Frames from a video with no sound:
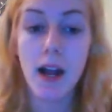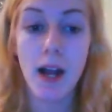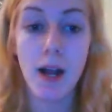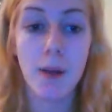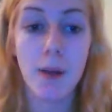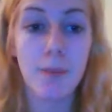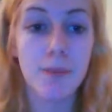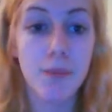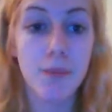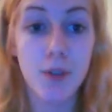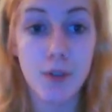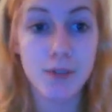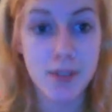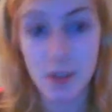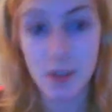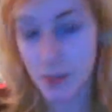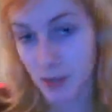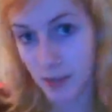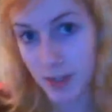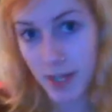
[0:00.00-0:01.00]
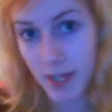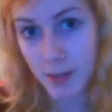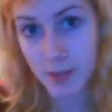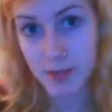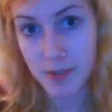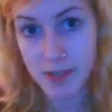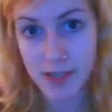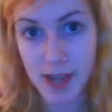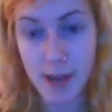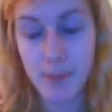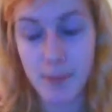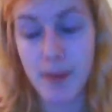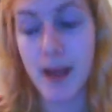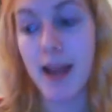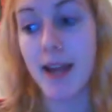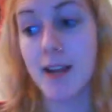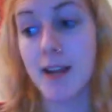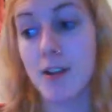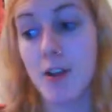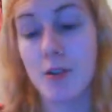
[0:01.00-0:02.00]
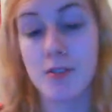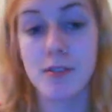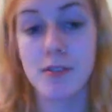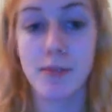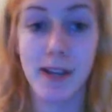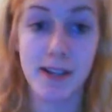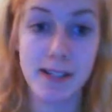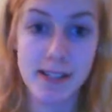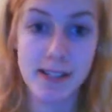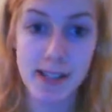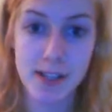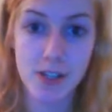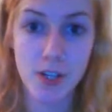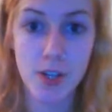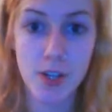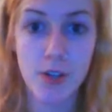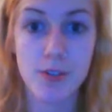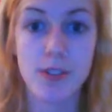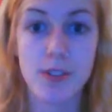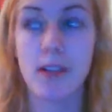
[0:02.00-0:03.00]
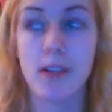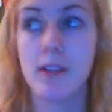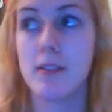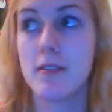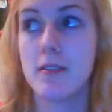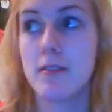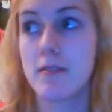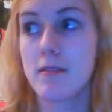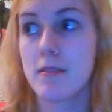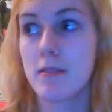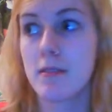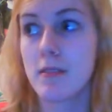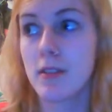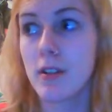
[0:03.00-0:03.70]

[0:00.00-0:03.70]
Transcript: knows I'm going out with Sam and knows about his tattoos and